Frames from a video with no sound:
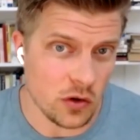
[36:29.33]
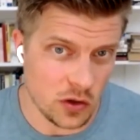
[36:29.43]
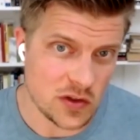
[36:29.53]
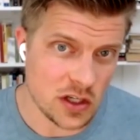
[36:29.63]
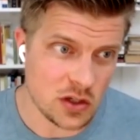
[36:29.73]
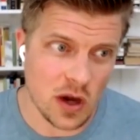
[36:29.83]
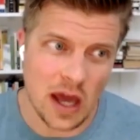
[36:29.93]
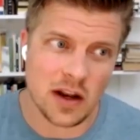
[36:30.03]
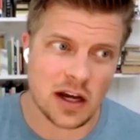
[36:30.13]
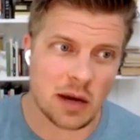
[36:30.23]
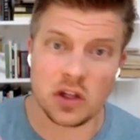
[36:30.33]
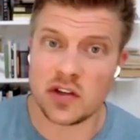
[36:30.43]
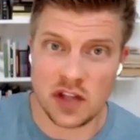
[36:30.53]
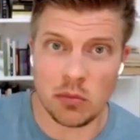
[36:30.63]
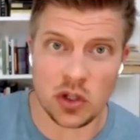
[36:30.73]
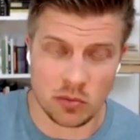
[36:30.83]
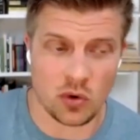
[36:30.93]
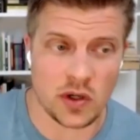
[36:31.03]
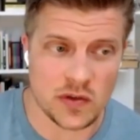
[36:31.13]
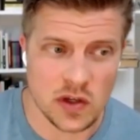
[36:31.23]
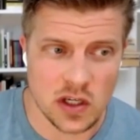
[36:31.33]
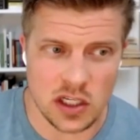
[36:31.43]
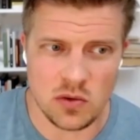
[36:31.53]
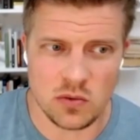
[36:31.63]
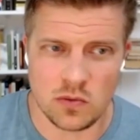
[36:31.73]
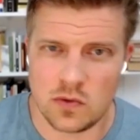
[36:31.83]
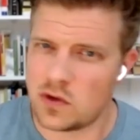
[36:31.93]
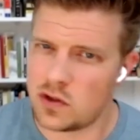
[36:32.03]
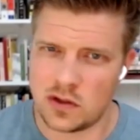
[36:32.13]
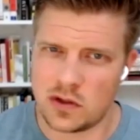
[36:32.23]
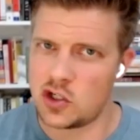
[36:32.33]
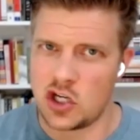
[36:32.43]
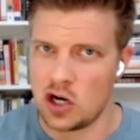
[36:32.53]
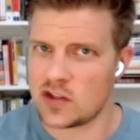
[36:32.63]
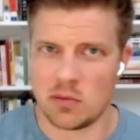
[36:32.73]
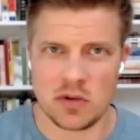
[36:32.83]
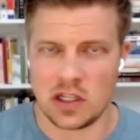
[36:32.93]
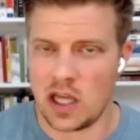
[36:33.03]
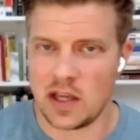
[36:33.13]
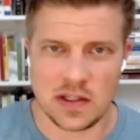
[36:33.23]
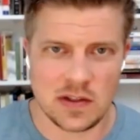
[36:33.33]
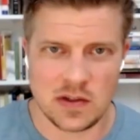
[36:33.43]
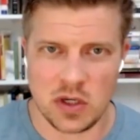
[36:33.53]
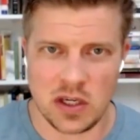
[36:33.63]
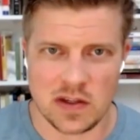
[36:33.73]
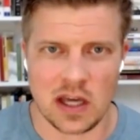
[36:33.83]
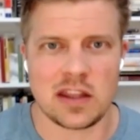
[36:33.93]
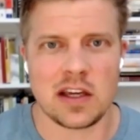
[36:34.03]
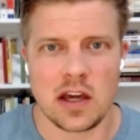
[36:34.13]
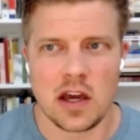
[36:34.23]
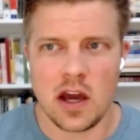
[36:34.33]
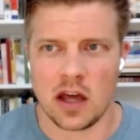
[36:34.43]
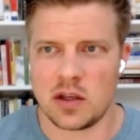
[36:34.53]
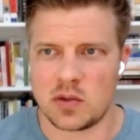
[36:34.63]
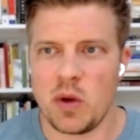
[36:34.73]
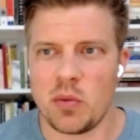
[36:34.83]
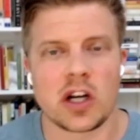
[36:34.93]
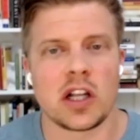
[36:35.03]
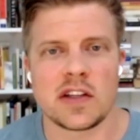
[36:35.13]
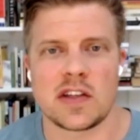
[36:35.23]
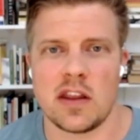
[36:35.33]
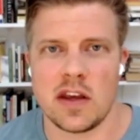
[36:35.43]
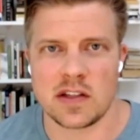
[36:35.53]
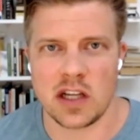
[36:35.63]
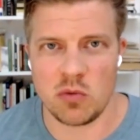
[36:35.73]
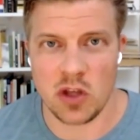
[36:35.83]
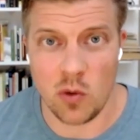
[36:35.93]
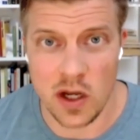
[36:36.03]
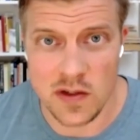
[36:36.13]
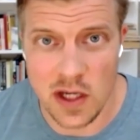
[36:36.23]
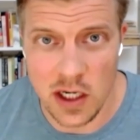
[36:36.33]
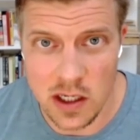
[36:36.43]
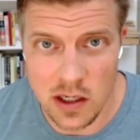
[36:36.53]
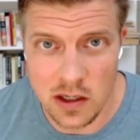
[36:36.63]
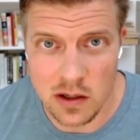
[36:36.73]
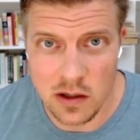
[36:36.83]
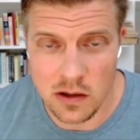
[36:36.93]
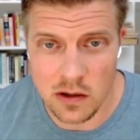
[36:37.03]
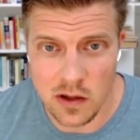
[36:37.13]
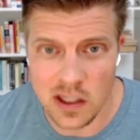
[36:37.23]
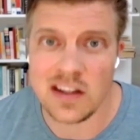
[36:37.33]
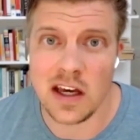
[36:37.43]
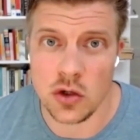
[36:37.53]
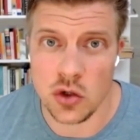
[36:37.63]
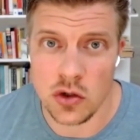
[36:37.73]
And you said you had a couple of stumbling points. Can you share some of the lessons? Because I think people are going to listen to this and be like, wait a second, they did that.